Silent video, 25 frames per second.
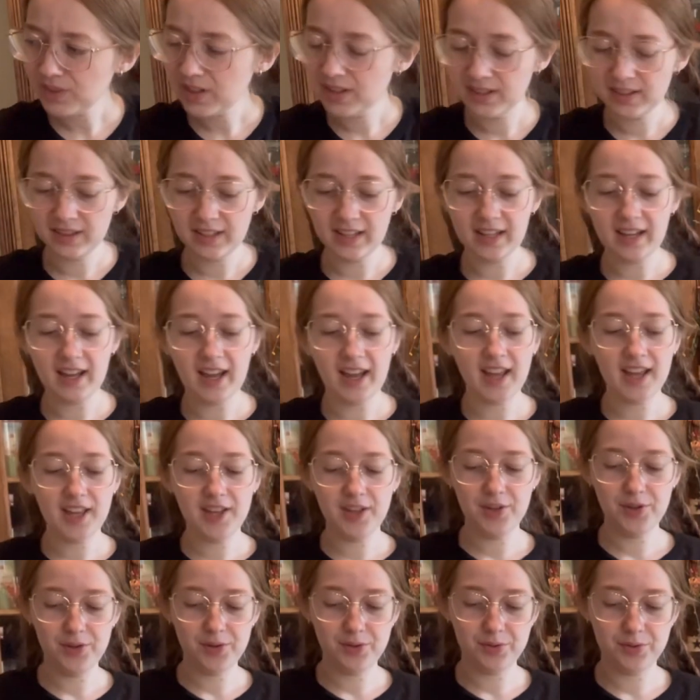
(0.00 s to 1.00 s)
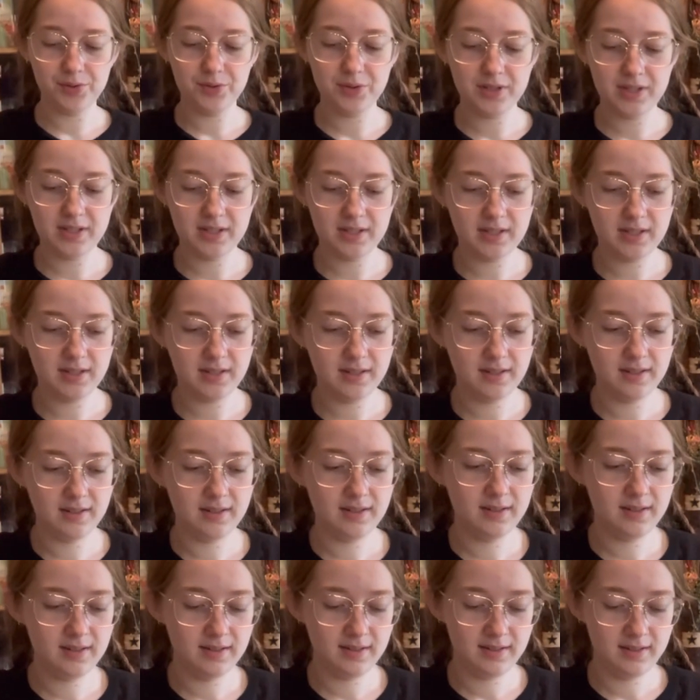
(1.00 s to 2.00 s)
like I used,
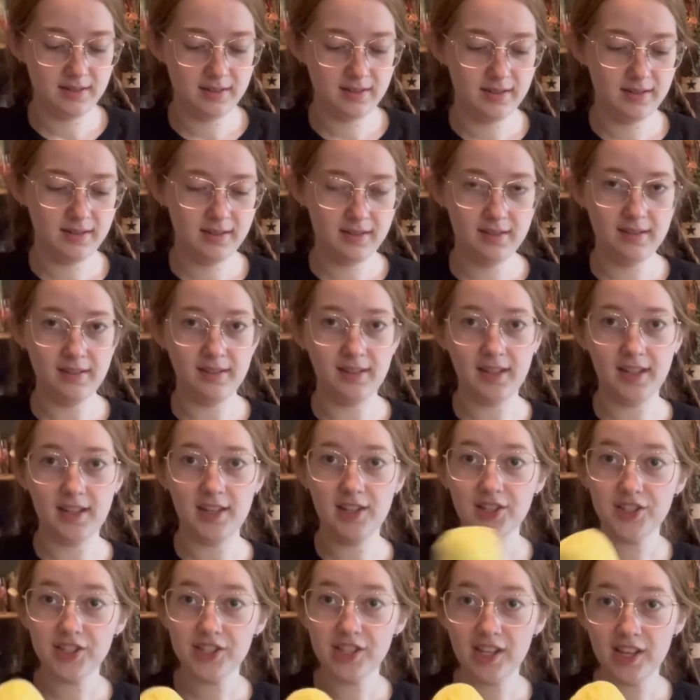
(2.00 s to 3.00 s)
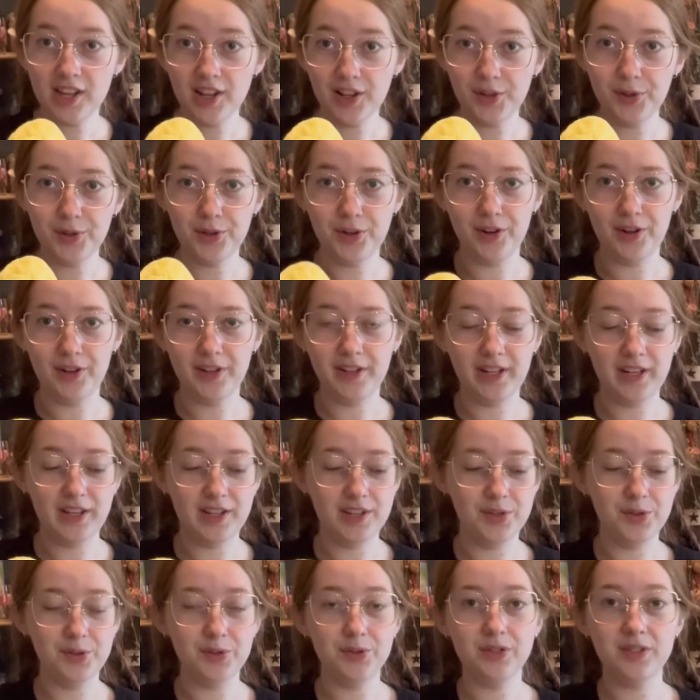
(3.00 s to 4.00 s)
like here's the yellow yarn that I
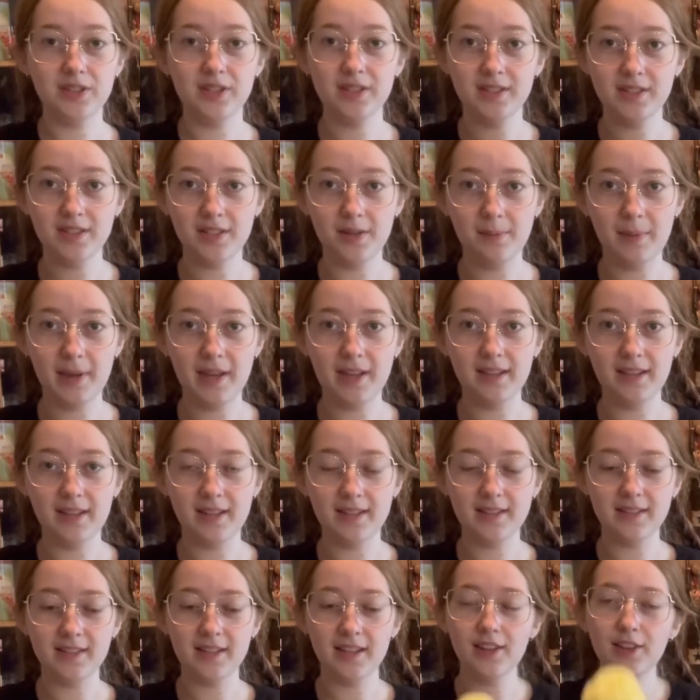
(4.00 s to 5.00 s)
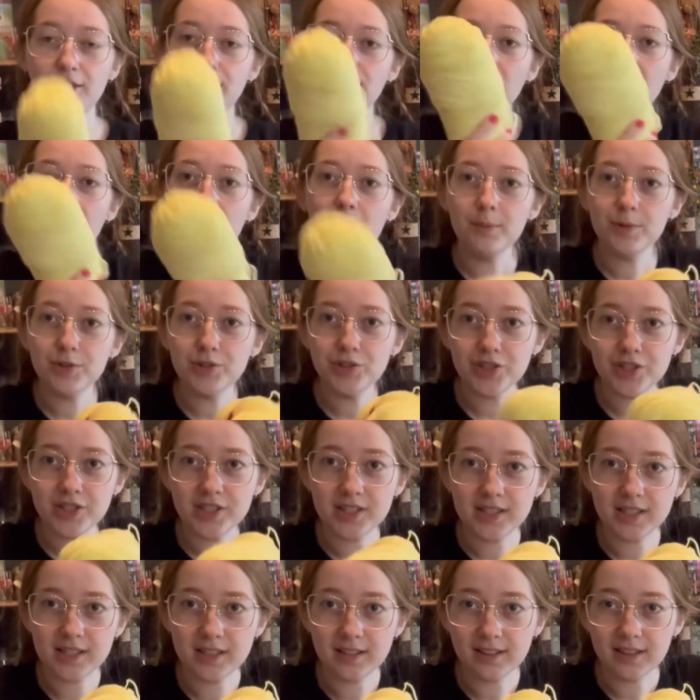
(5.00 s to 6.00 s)
used to make this, and look how much is
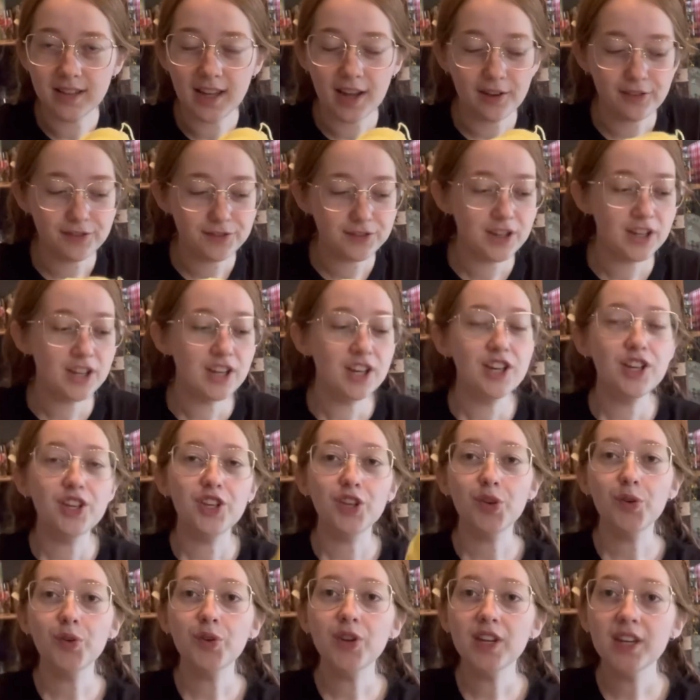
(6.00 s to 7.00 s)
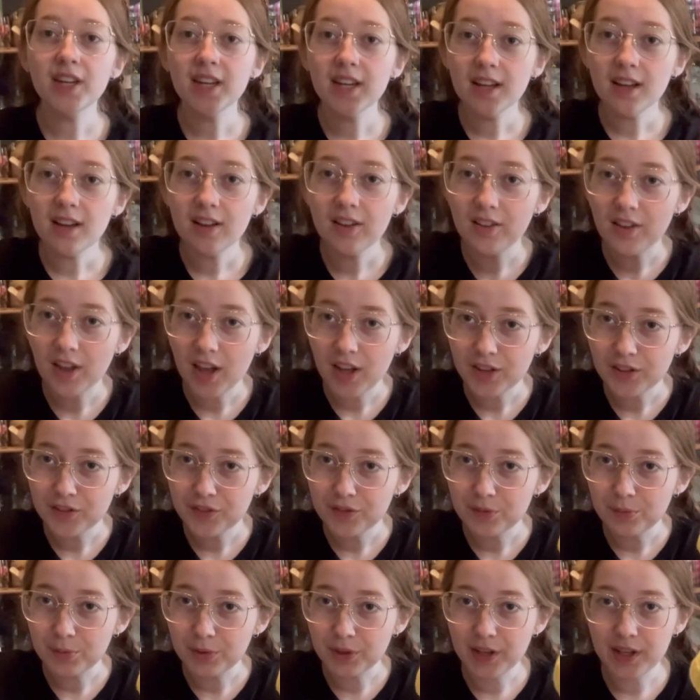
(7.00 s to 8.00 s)
still left. You can get a lot of
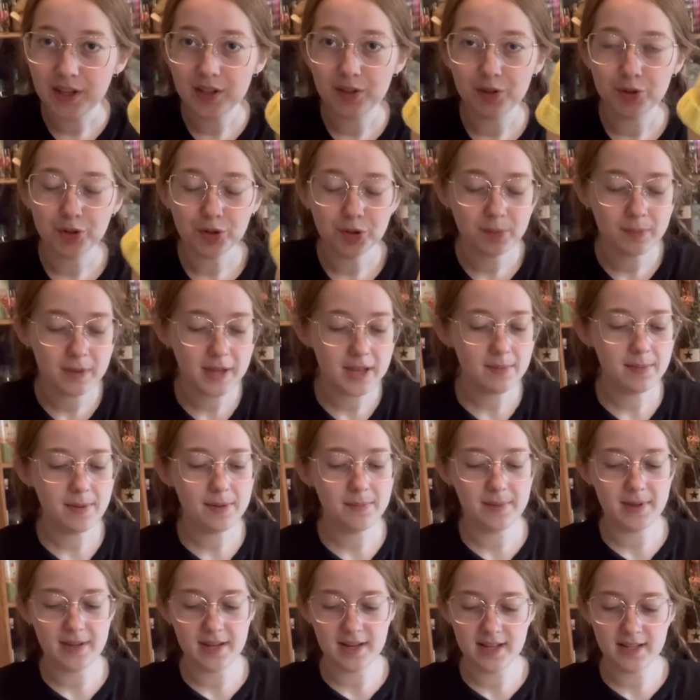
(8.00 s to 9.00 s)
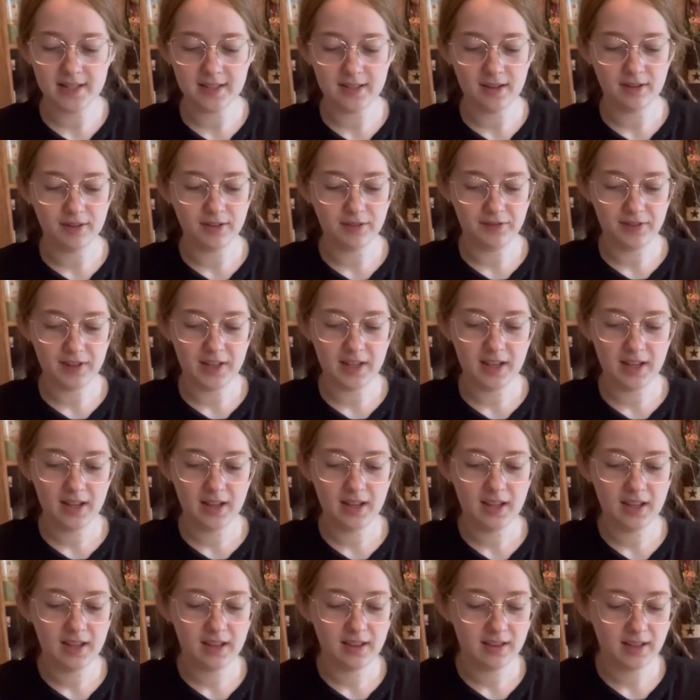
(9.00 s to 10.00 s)
like little baby beanies out of it, and
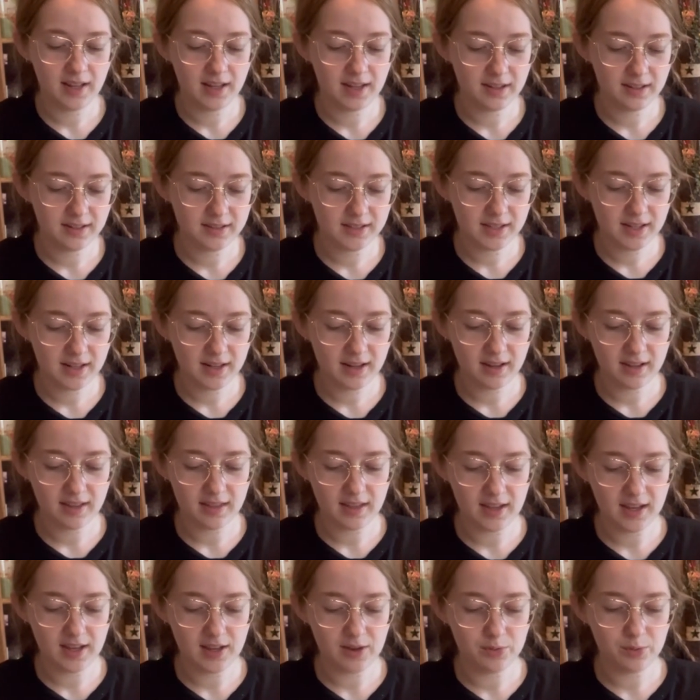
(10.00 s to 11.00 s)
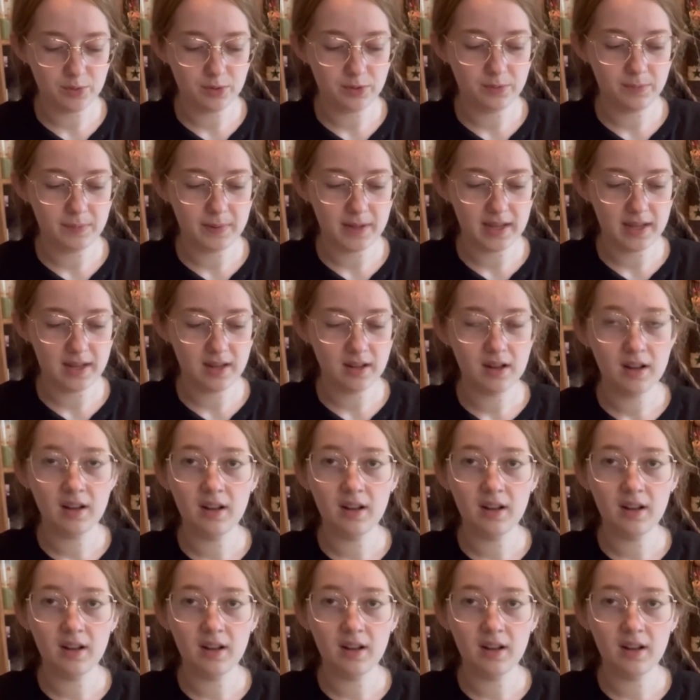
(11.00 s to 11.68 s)
then like I said, I think it would be